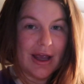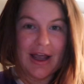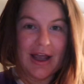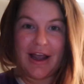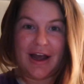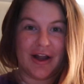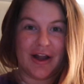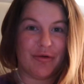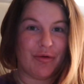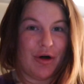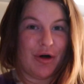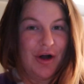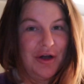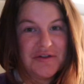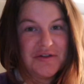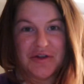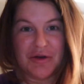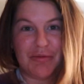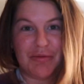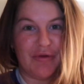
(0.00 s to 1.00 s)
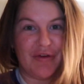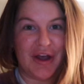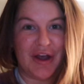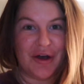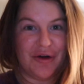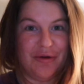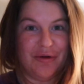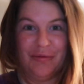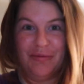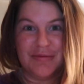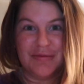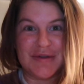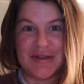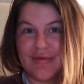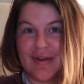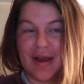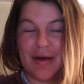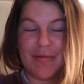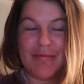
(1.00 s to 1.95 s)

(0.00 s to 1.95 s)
And we're also moving at home. So.